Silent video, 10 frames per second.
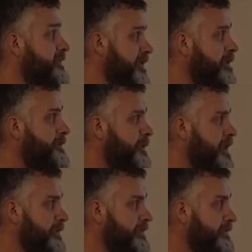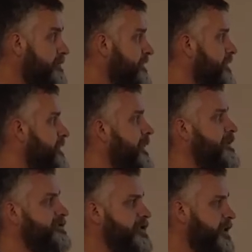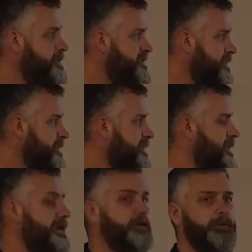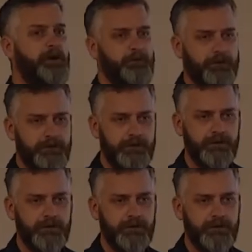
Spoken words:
a solemn promise in a church, in public.